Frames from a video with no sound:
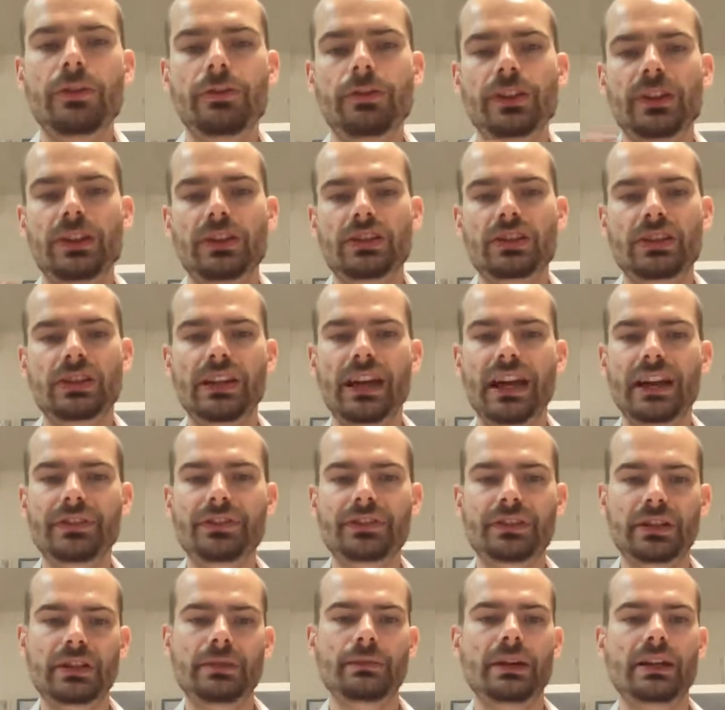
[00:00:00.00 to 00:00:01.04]
finish the live
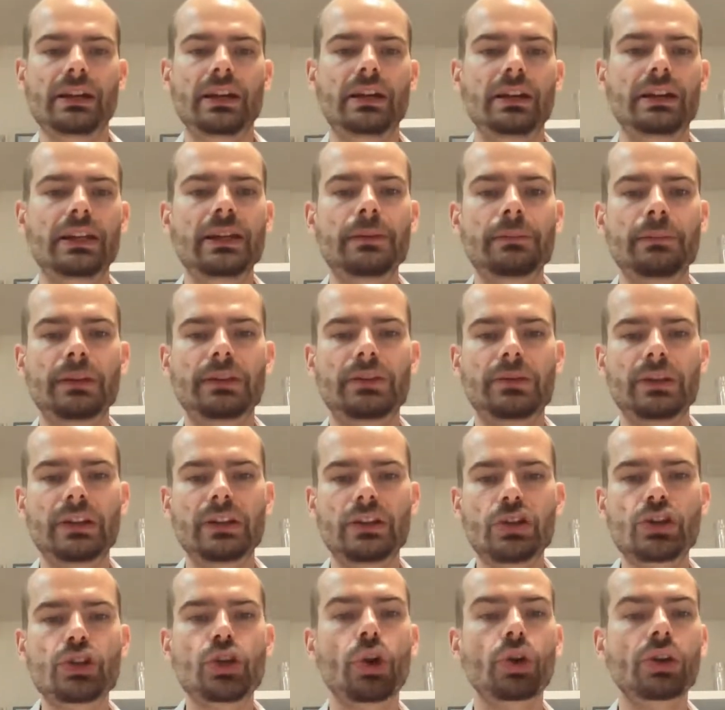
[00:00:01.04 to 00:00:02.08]
stream and I'll keep it really
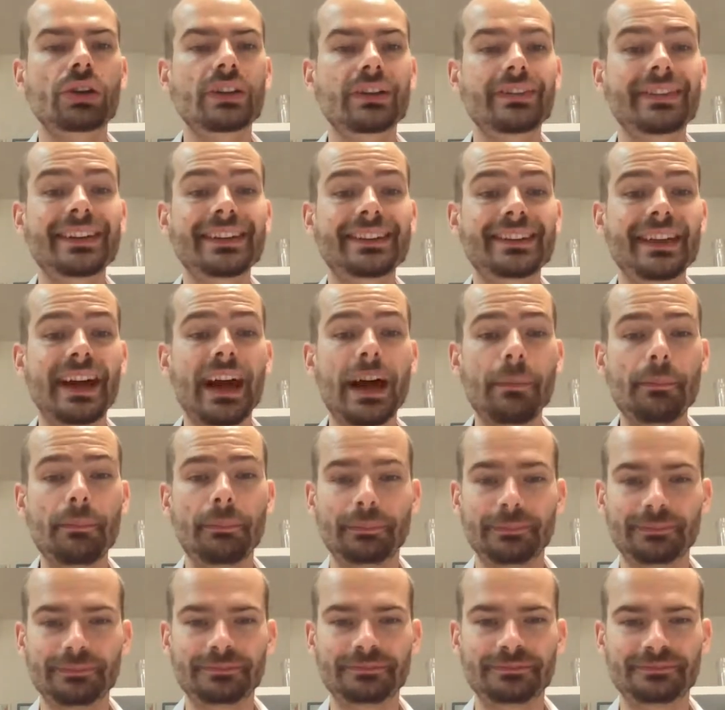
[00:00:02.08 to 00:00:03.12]
short this time.
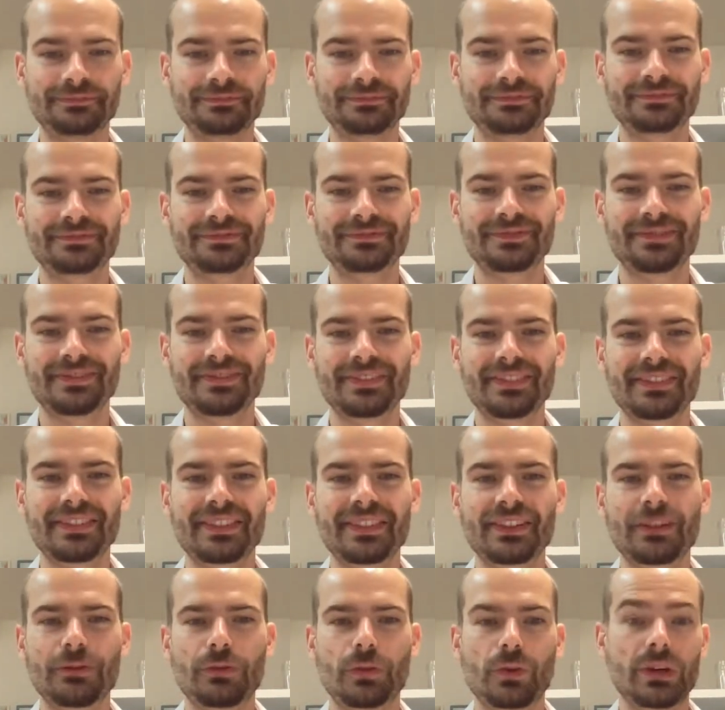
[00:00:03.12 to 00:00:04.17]

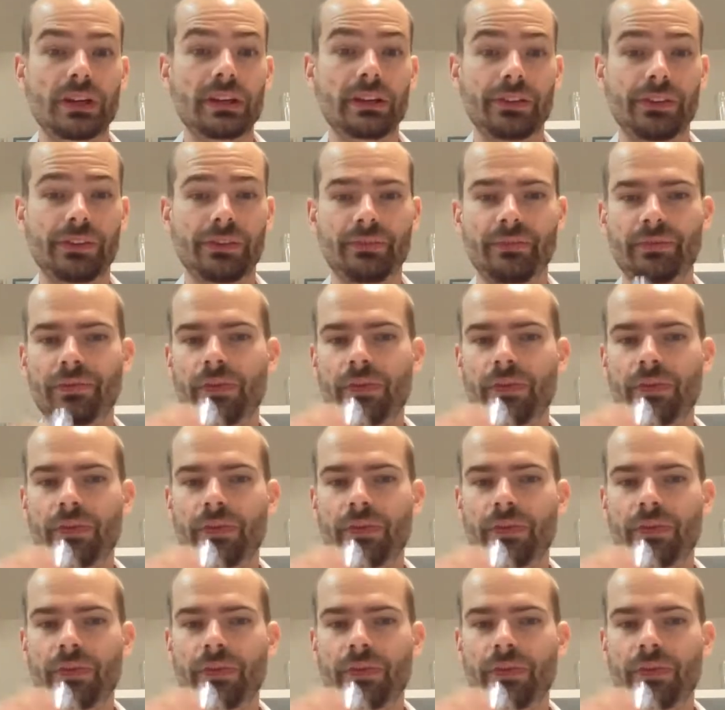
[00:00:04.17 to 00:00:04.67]
For reals.